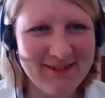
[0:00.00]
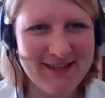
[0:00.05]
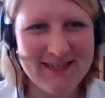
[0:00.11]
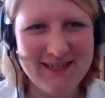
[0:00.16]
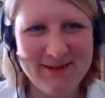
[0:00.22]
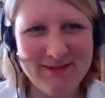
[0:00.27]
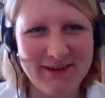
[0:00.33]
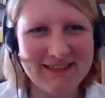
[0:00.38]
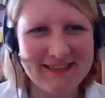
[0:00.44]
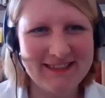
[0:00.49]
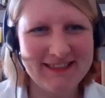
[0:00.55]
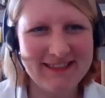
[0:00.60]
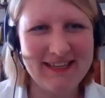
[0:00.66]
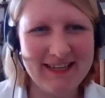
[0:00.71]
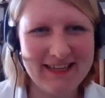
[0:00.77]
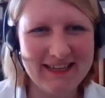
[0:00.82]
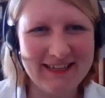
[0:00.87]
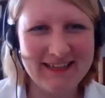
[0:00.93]
restaurants
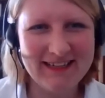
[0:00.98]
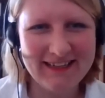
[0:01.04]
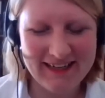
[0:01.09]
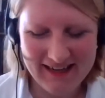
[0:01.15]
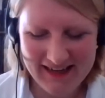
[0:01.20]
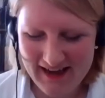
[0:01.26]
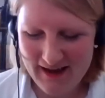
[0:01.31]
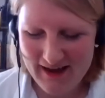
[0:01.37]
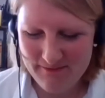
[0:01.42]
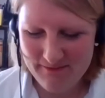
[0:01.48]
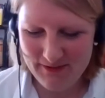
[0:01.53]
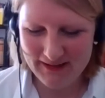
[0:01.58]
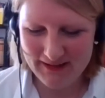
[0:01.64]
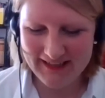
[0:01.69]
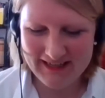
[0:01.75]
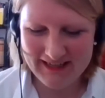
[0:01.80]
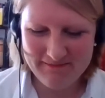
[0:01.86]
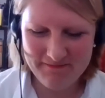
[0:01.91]
here in
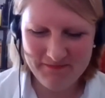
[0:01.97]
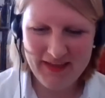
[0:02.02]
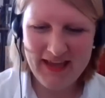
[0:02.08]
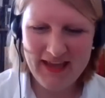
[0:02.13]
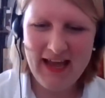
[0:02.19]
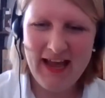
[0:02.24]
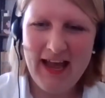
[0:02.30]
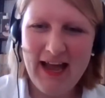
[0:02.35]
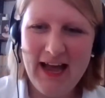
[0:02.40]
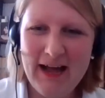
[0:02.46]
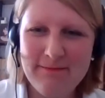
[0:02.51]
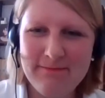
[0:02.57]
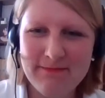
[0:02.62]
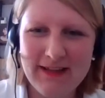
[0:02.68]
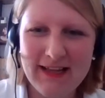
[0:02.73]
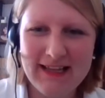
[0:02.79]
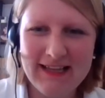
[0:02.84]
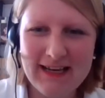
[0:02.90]
berlin
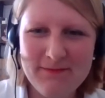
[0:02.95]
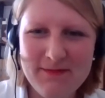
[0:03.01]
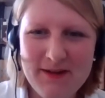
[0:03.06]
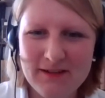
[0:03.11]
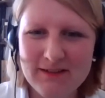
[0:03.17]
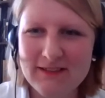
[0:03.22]
um, let me